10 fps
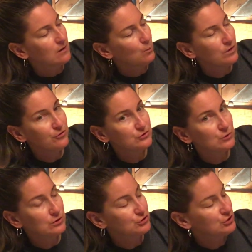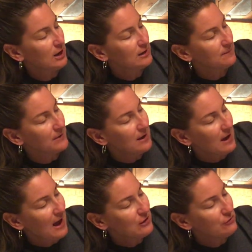with your door shut,
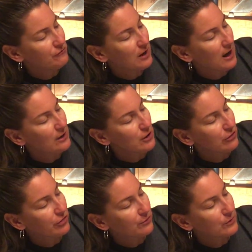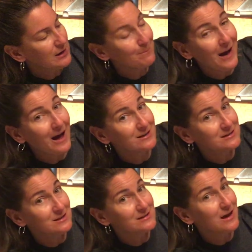and you've got 3
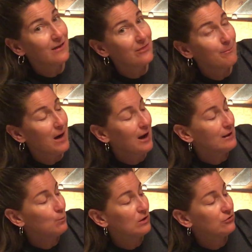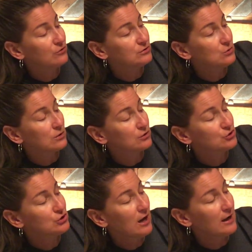boxes on the bottom with your door
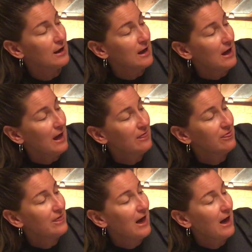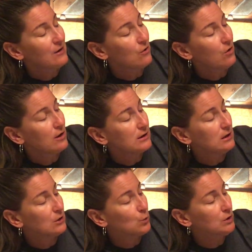shut. And that all
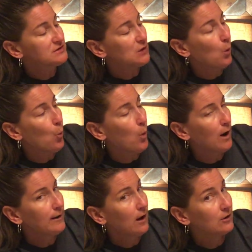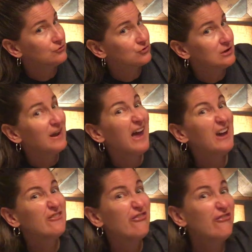equals
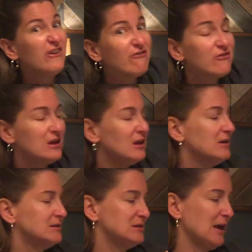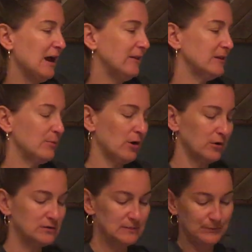150 tally
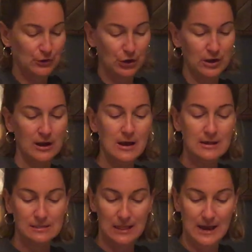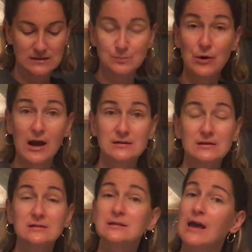marks. Good. Let's
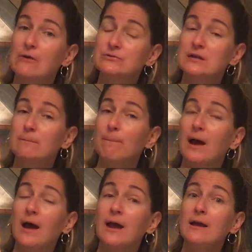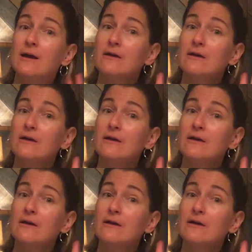practice counting by